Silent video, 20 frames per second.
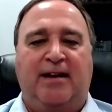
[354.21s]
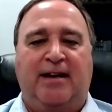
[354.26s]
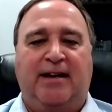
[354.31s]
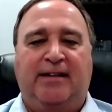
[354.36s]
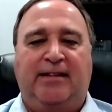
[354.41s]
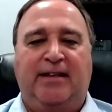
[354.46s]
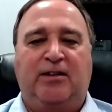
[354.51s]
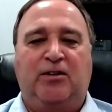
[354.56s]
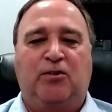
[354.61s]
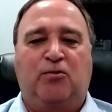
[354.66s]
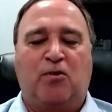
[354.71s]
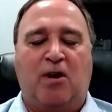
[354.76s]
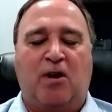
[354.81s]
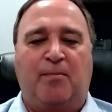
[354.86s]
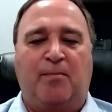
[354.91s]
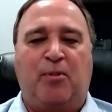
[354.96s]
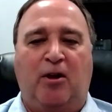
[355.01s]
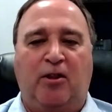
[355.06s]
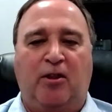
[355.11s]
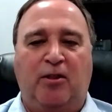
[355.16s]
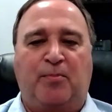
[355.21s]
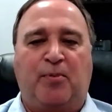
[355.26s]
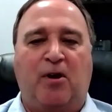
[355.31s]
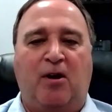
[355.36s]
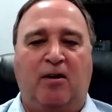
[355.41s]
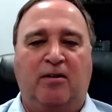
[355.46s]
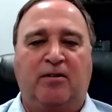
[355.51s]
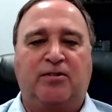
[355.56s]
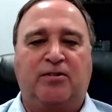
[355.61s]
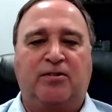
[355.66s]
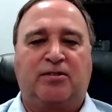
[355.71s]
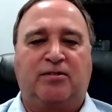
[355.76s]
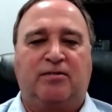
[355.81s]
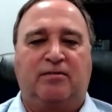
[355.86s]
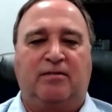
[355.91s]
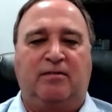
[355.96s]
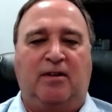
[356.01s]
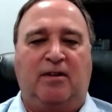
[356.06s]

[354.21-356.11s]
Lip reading: and then drop all the parts